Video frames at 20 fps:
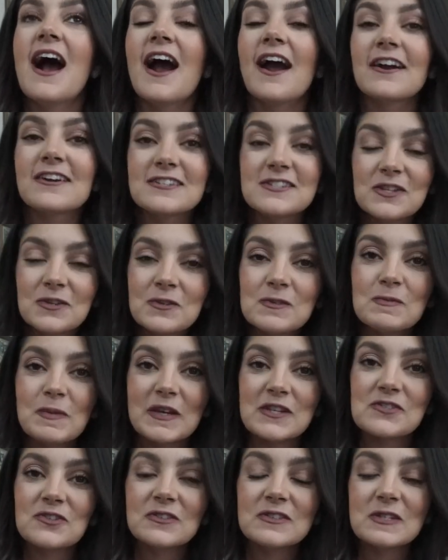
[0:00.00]
are so
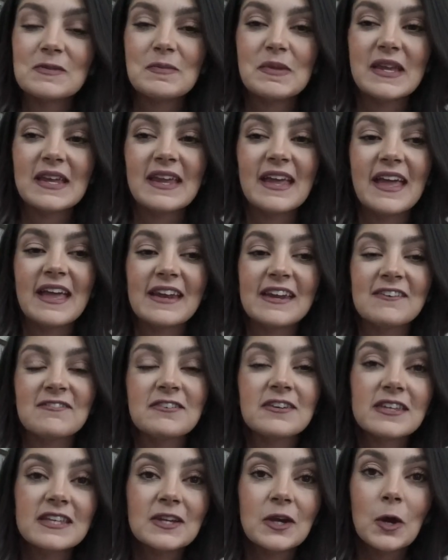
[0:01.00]
special to me, and I
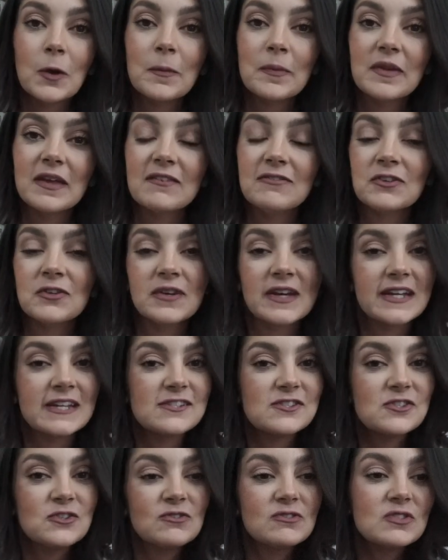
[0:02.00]
really hope if you
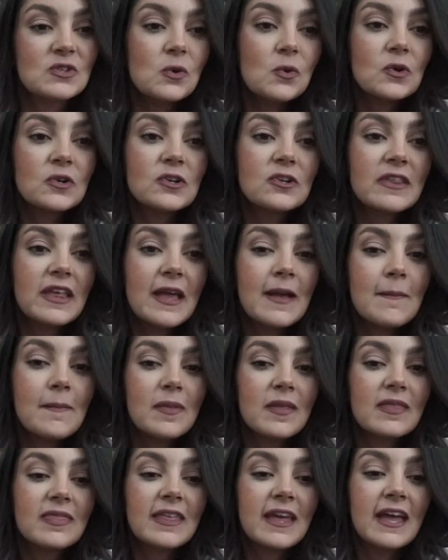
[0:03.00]
guys choose to order
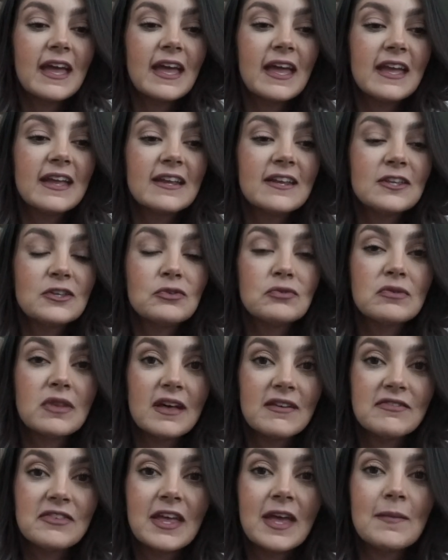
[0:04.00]
them that you
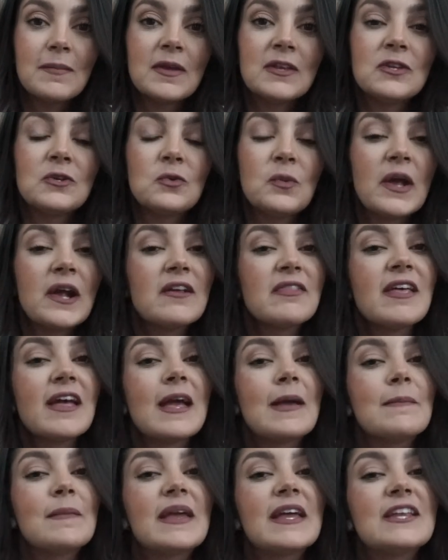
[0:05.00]
love them and you wear
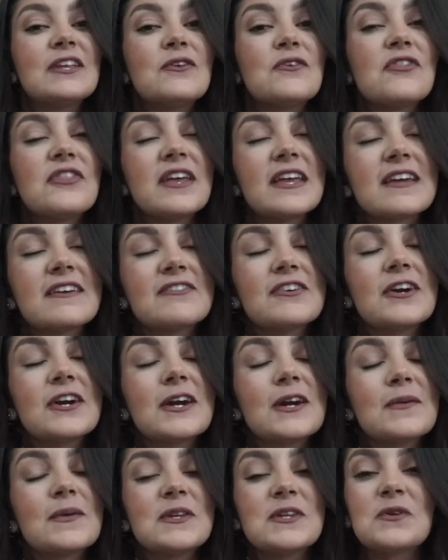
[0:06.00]
them and you think of
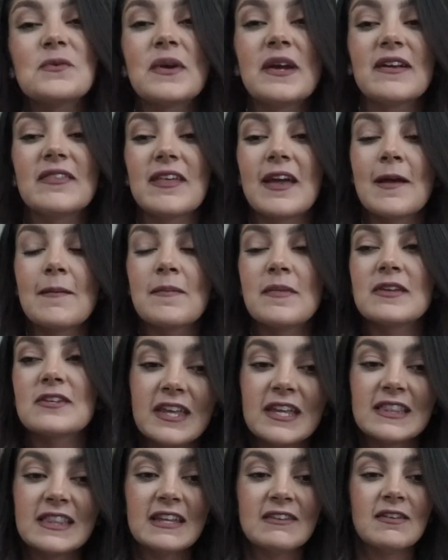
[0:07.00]
her when you wear them.
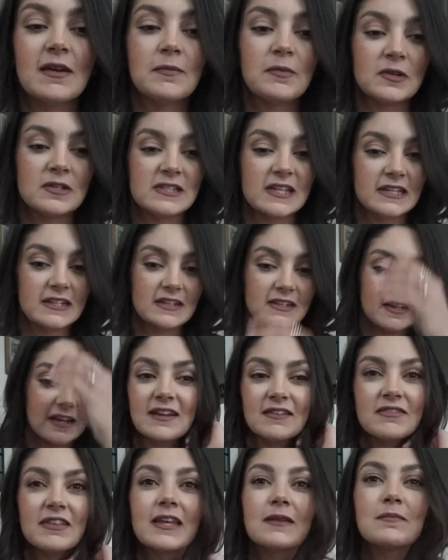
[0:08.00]
Like, they represent
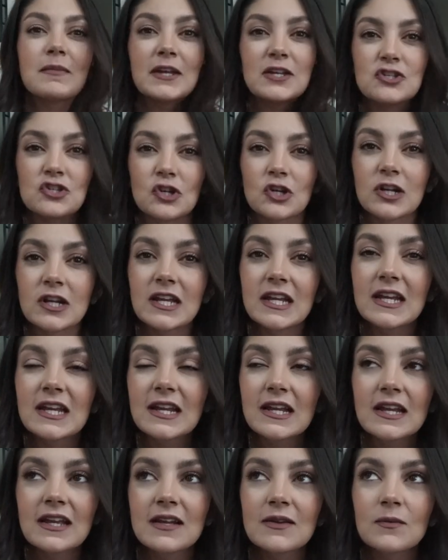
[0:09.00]
kind of like my
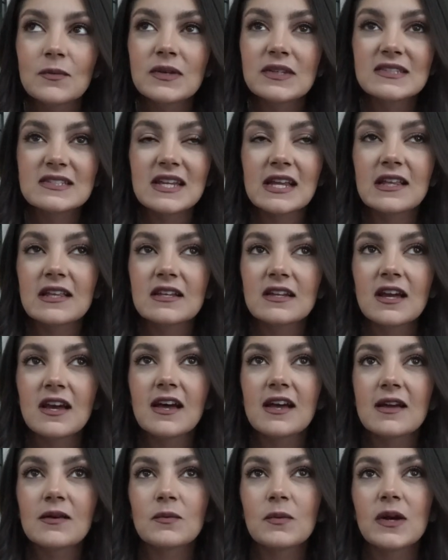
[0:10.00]
journey with Stella and
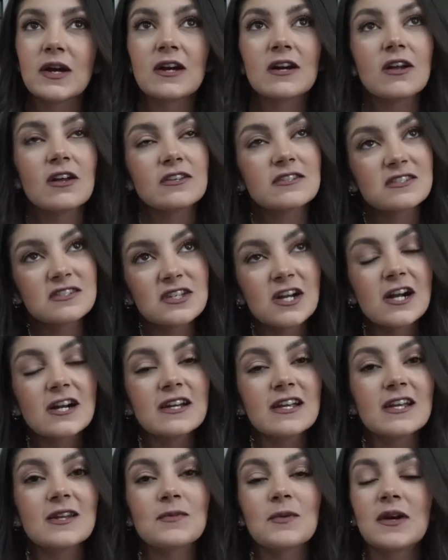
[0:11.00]
Dot, where it all
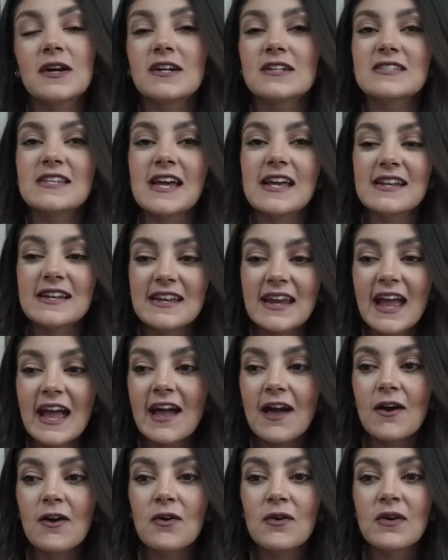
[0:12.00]
started, where it's at
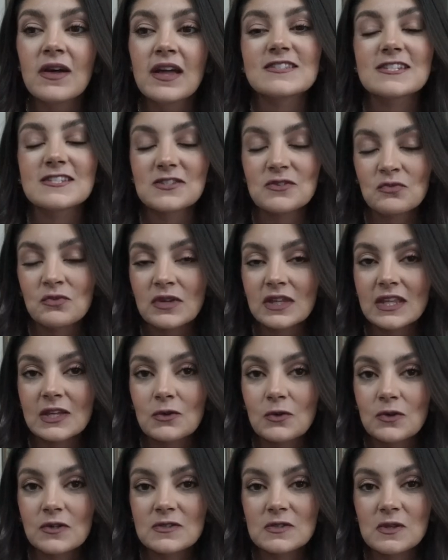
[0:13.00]
now. Just really
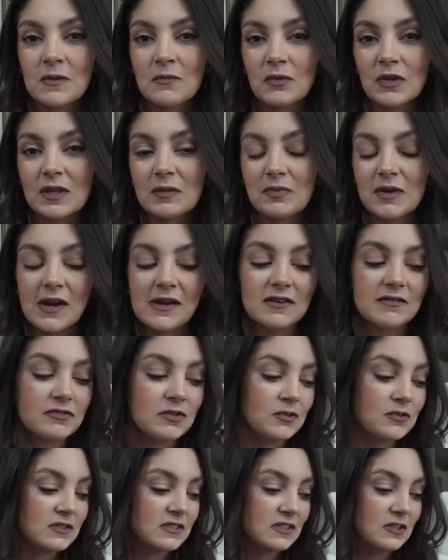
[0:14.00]
cool, so I'm really proud of
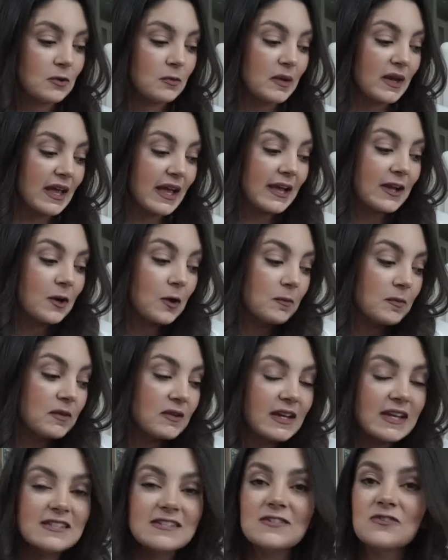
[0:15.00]
those two. But I hope you
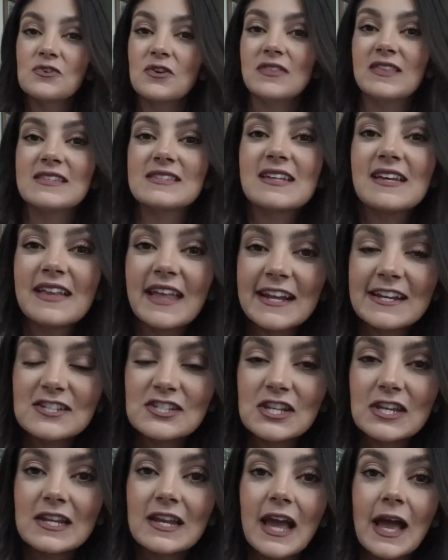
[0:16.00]
guys enjoyed this
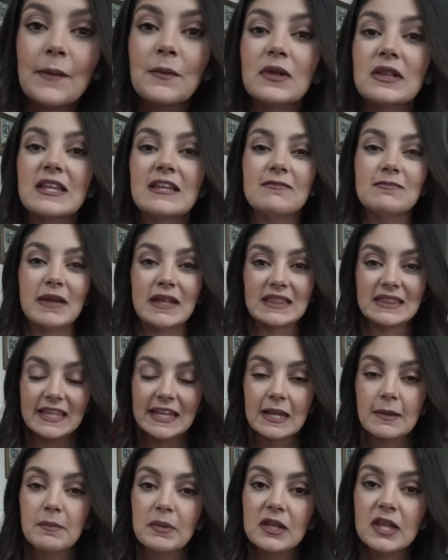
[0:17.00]
collection. I will leave my
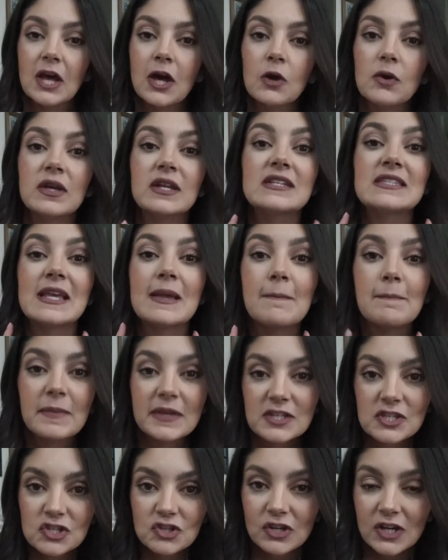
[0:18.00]
link below. It is a
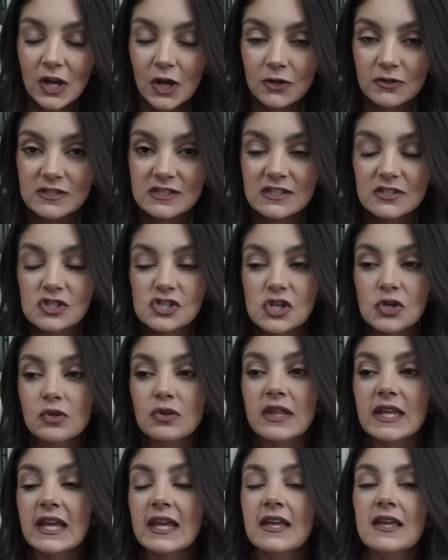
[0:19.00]
mystery hostess show
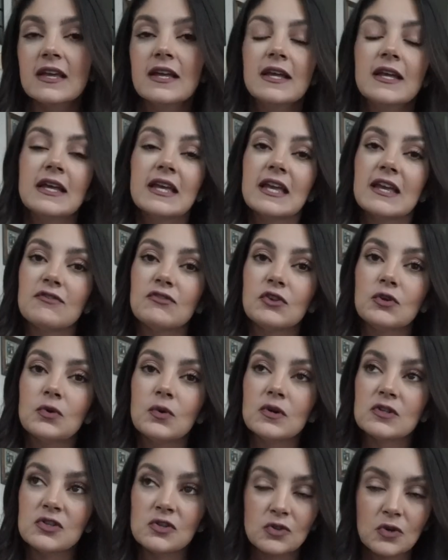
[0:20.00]
link. If
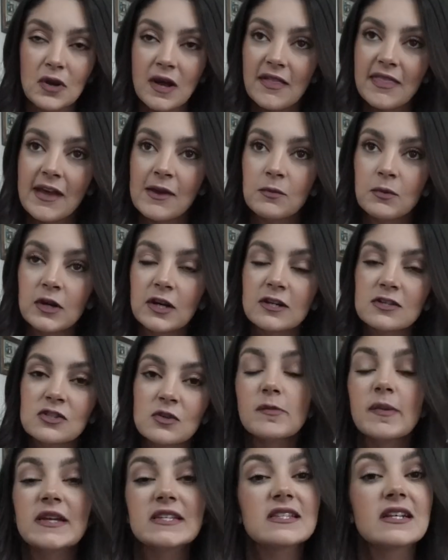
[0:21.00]
you don't know how that works,
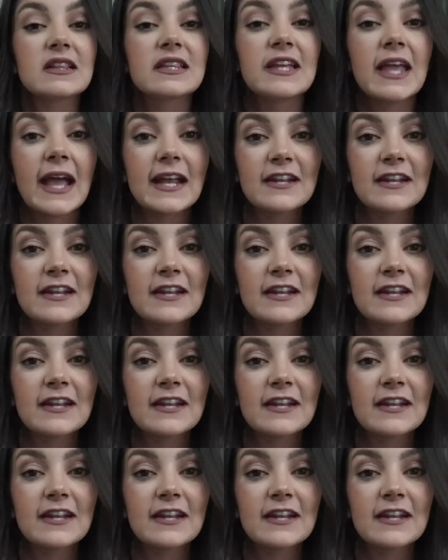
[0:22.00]
you basically